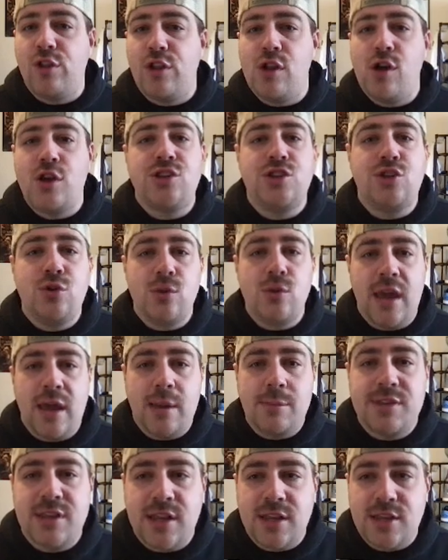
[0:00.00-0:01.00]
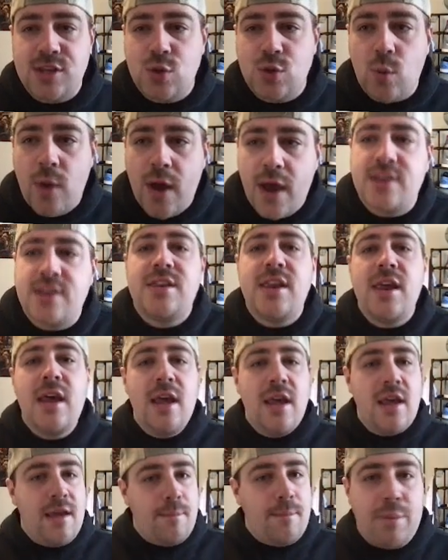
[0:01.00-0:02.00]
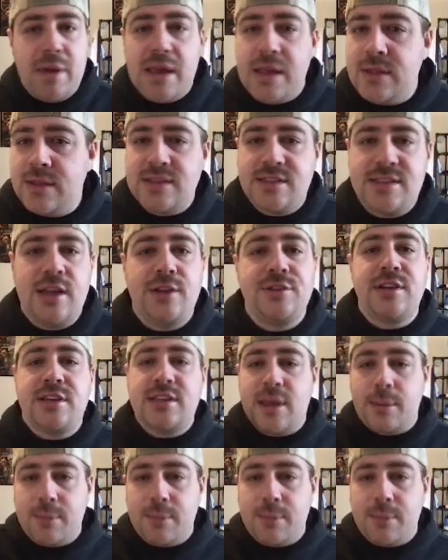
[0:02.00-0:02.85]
lost 2 games against the West, beating the Celtics.